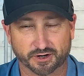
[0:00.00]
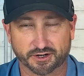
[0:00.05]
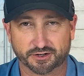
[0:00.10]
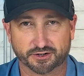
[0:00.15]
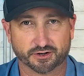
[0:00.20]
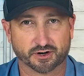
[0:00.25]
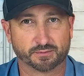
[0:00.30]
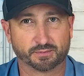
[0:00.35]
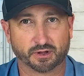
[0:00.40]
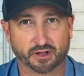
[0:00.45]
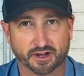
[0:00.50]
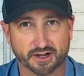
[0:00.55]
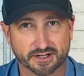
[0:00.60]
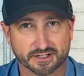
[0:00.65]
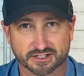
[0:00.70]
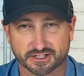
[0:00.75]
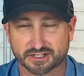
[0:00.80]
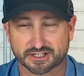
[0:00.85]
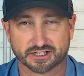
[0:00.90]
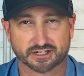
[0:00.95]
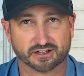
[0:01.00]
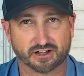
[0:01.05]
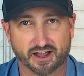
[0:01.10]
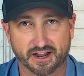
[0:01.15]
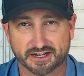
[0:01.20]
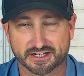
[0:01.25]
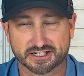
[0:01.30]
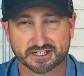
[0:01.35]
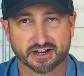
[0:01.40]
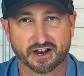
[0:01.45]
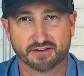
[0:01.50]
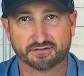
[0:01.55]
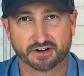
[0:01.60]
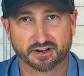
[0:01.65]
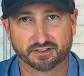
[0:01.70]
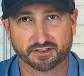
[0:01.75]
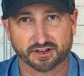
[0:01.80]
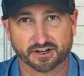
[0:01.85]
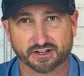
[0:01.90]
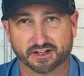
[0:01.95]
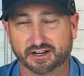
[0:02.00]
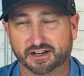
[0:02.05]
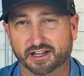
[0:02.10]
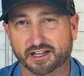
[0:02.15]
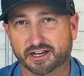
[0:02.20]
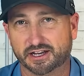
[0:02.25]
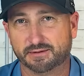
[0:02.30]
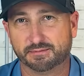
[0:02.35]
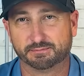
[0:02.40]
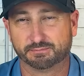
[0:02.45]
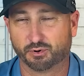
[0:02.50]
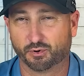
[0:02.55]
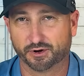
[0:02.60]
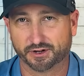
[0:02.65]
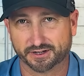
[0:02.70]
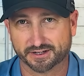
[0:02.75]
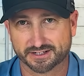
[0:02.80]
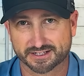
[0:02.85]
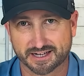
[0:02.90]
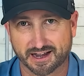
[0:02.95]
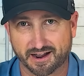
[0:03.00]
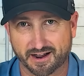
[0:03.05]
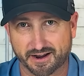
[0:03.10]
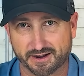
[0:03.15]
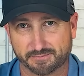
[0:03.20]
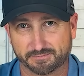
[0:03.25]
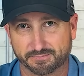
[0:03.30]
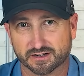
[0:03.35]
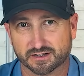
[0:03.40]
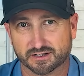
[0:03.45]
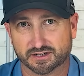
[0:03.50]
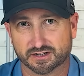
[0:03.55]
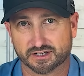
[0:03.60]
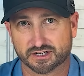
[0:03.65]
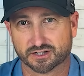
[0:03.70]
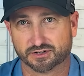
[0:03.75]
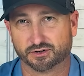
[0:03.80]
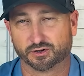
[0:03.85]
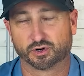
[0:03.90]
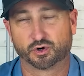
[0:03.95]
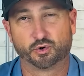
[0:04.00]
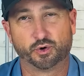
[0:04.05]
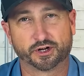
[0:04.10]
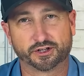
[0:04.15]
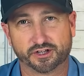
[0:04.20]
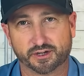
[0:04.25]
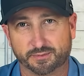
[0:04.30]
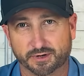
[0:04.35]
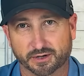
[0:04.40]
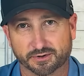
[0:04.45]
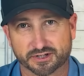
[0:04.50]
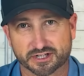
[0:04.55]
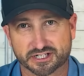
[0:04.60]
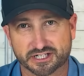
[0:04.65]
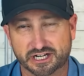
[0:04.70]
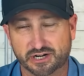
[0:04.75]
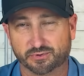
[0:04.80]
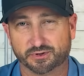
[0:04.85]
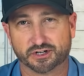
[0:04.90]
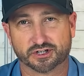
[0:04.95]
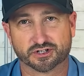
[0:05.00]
running your appliances and lights and everything at any point in time. So you'll quickly be able to see when